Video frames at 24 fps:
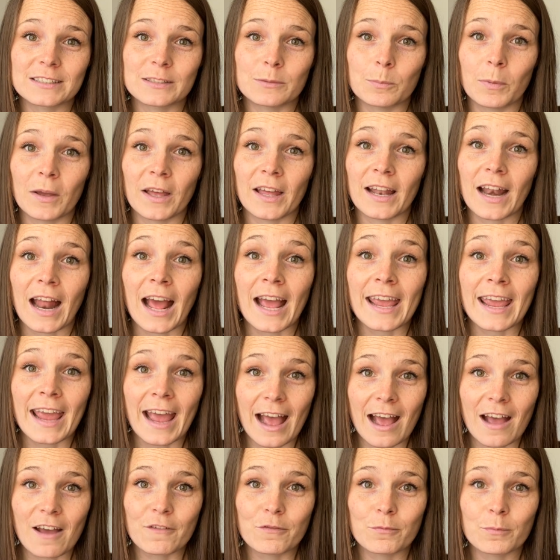but I
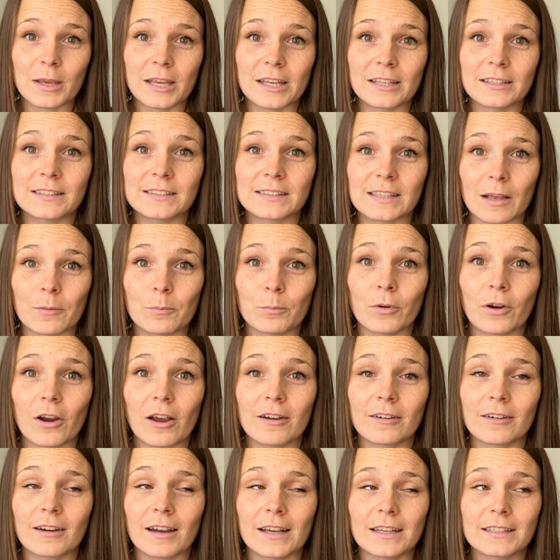have made some
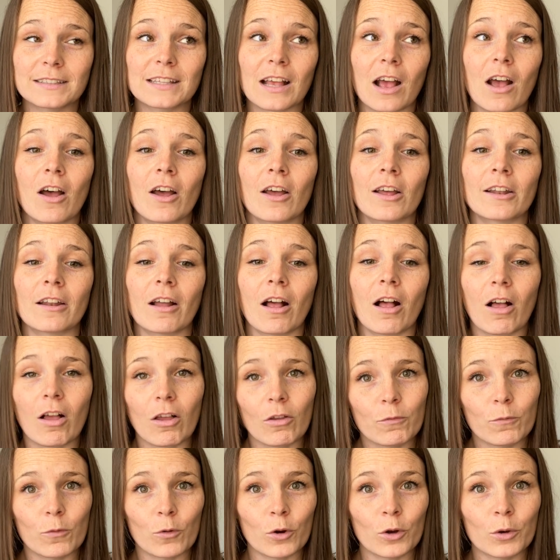progress on all
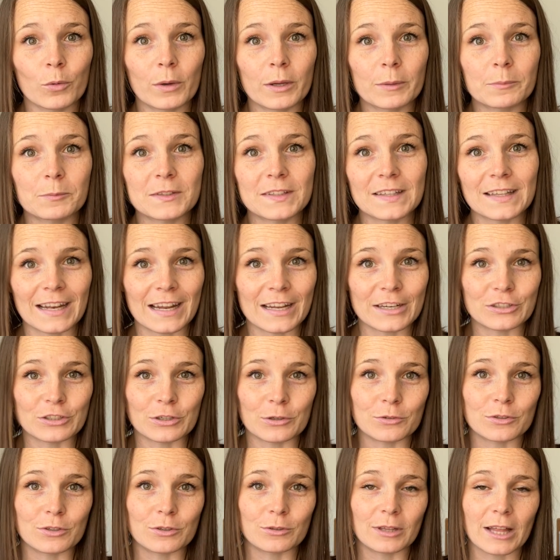4 whips that I
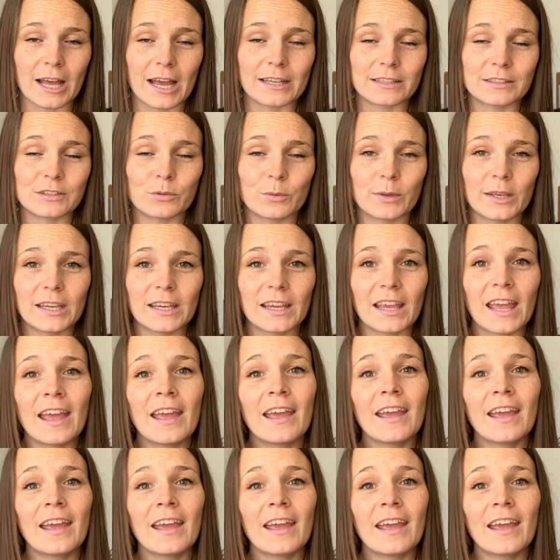showed you last week,